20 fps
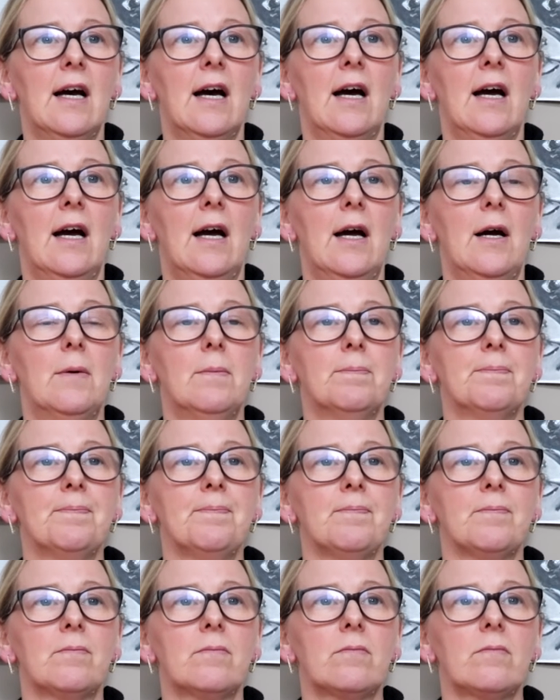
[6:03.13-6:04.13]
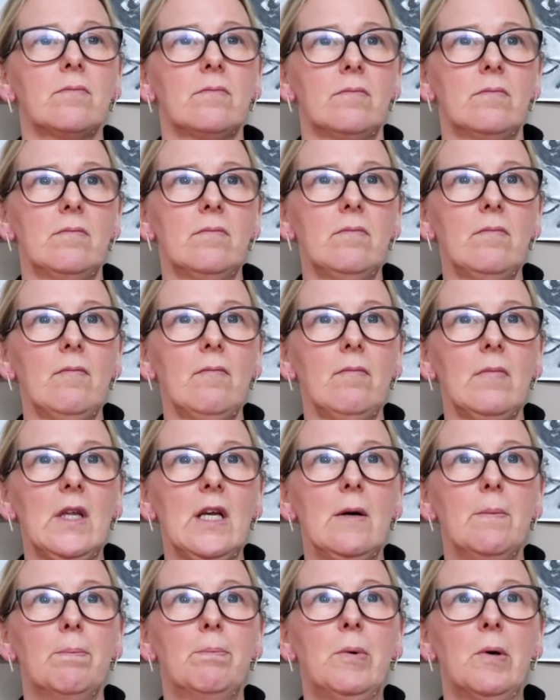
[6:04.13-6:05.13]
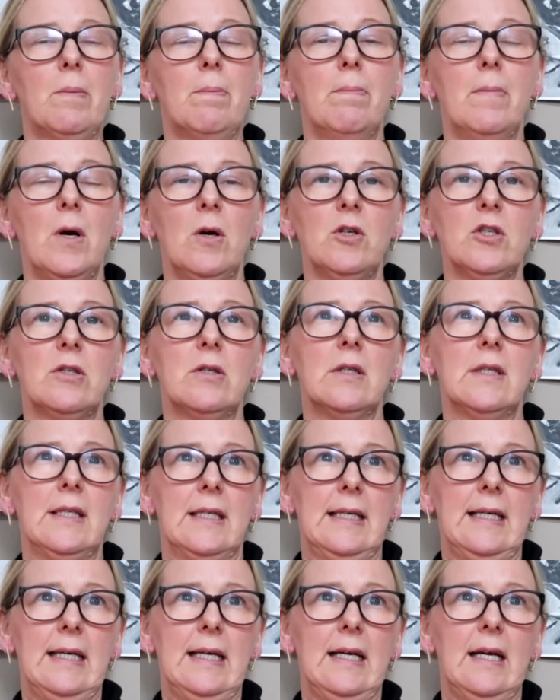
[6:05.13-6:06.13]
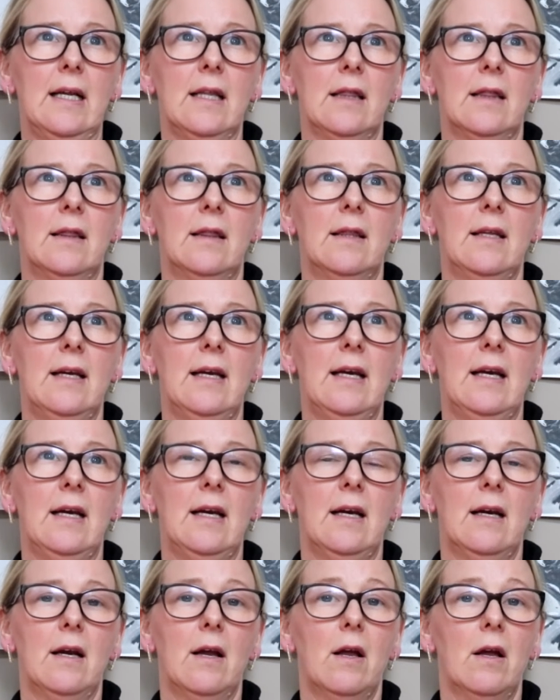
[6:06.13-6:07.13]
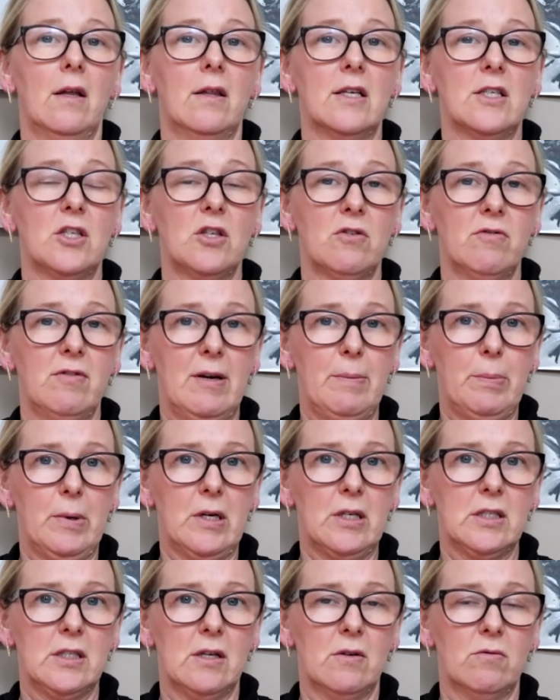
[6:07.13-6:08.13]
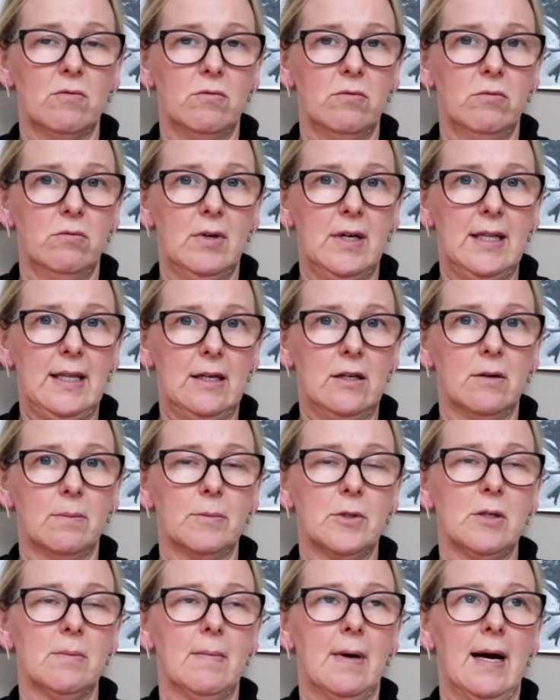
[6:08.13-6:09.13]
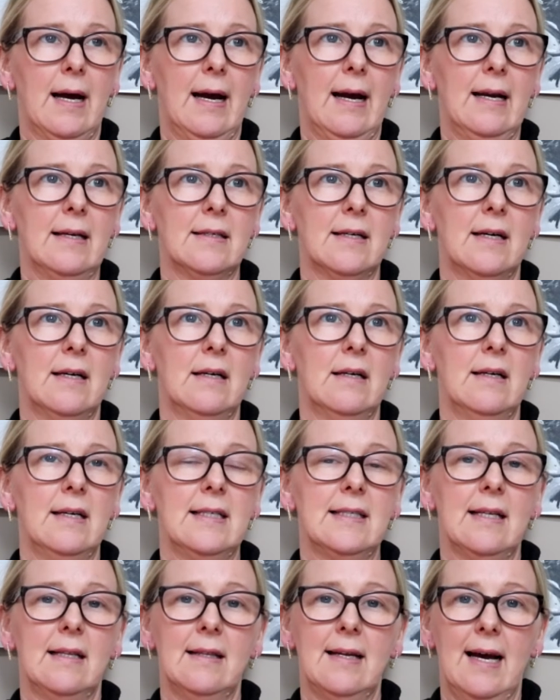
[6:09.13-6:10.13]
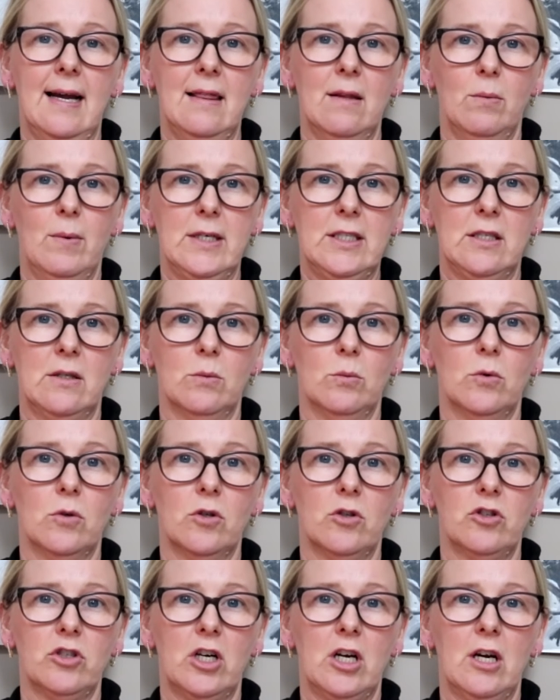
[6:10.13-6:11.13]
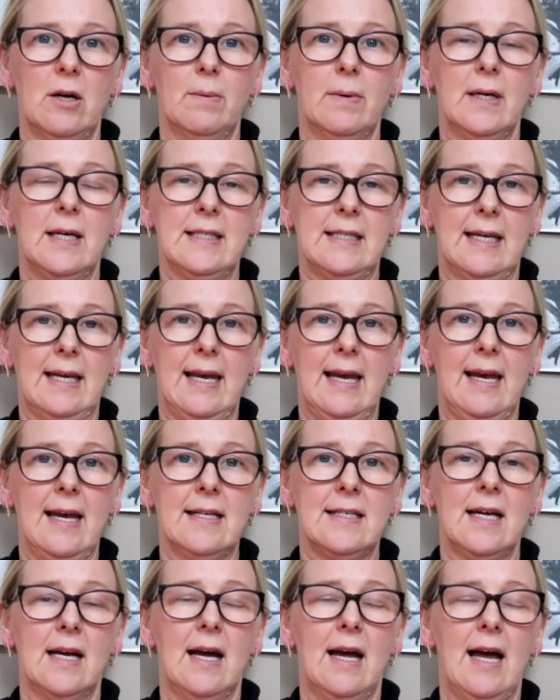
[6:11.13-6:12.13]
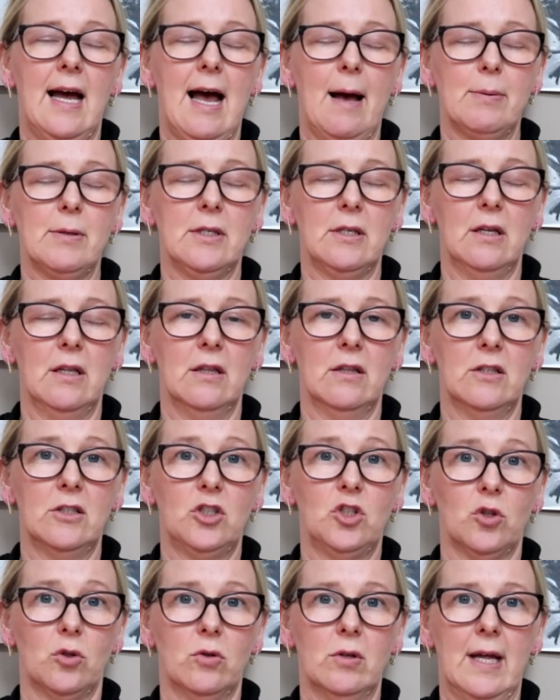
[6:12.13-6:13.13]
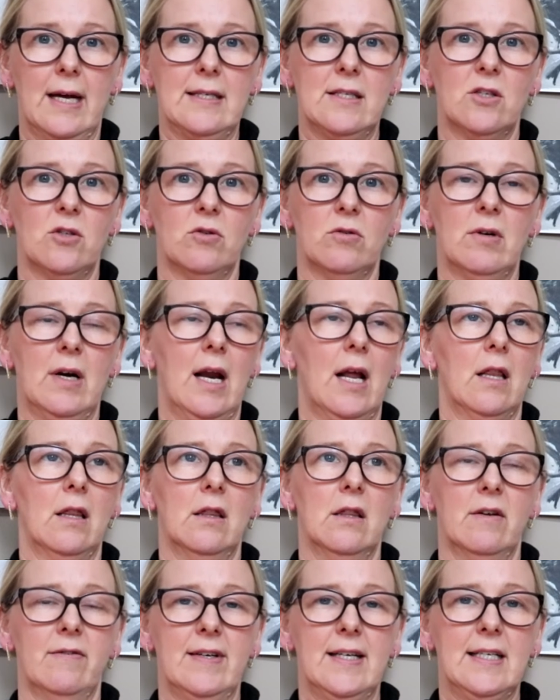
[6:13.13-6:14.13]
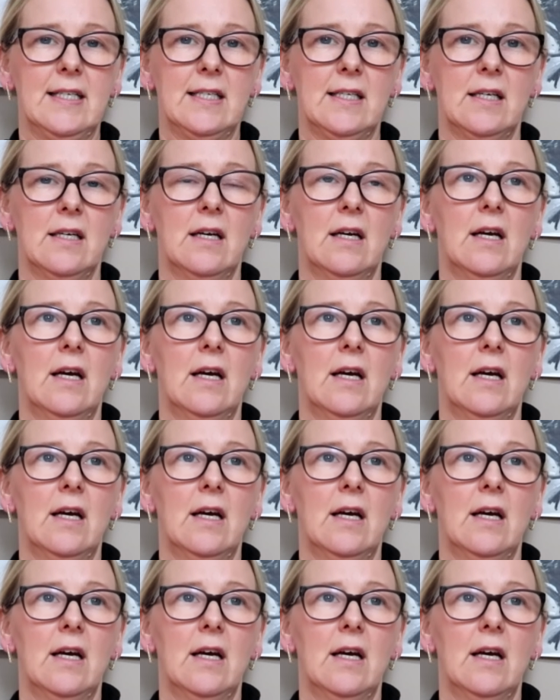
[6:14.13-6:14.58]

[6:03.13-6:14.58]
But mostly there's 3 books that really come to mind, and it's The Lion, the Witch and the Wardrobe. As a kid, absolutely adore that story, love it.